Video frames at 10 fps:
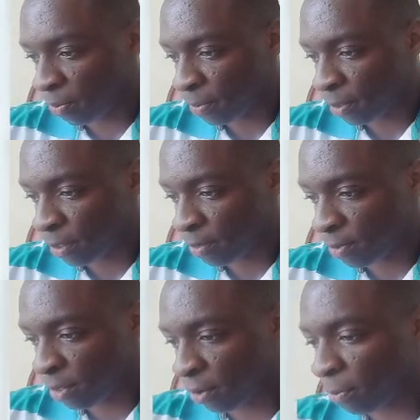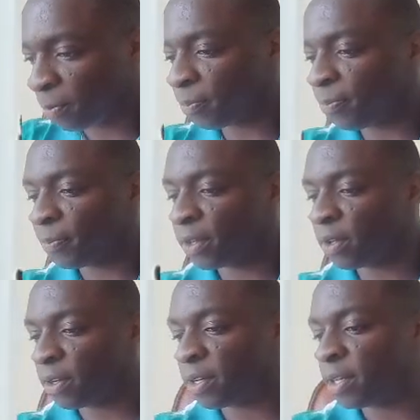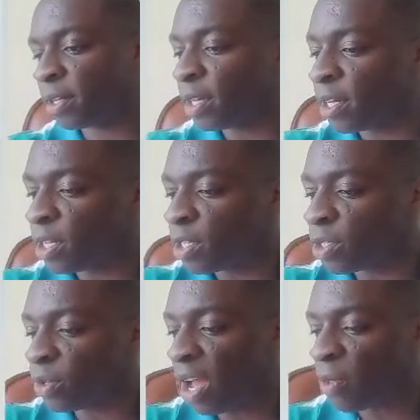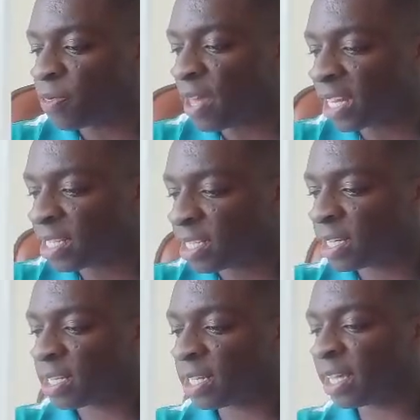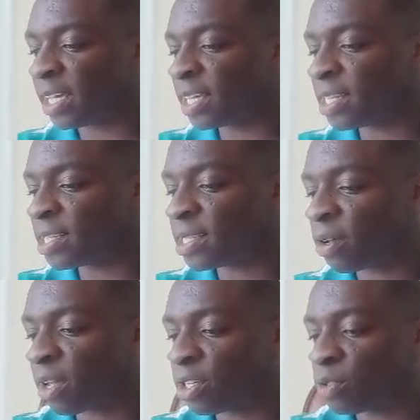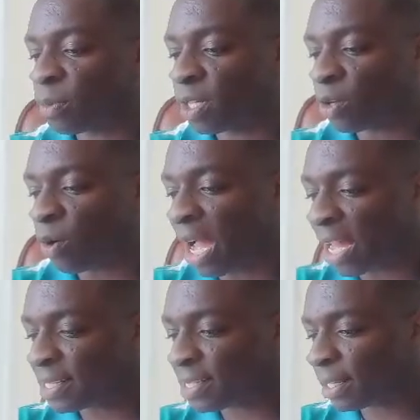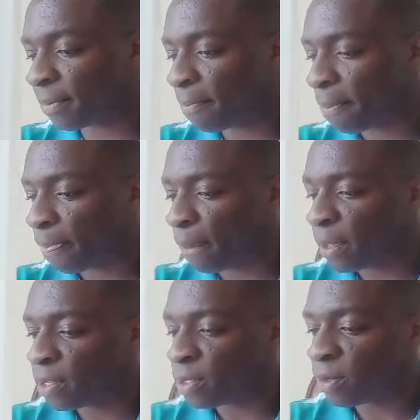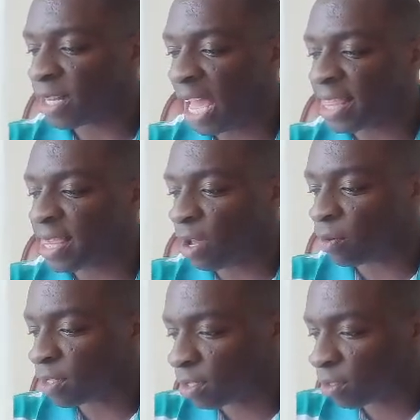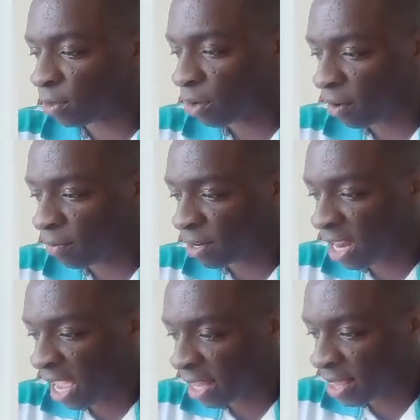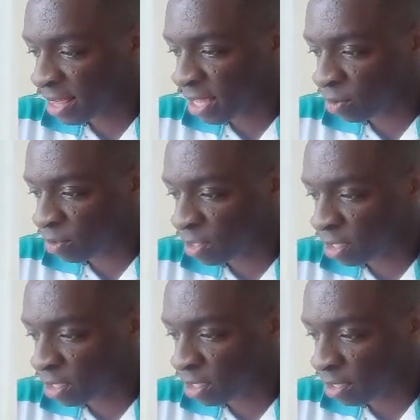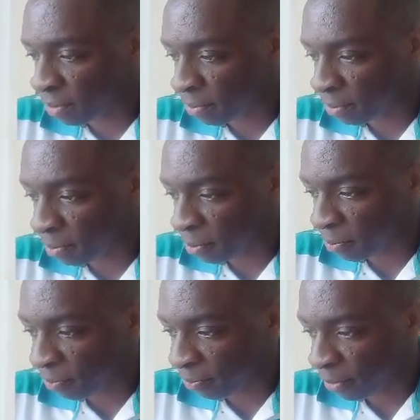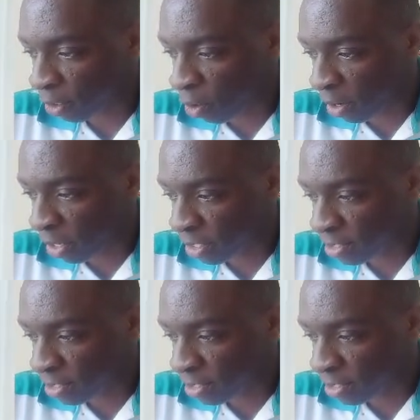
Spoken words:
0. Good. So now that is going to be your answer. So 9,000. So you have 9,000 coins.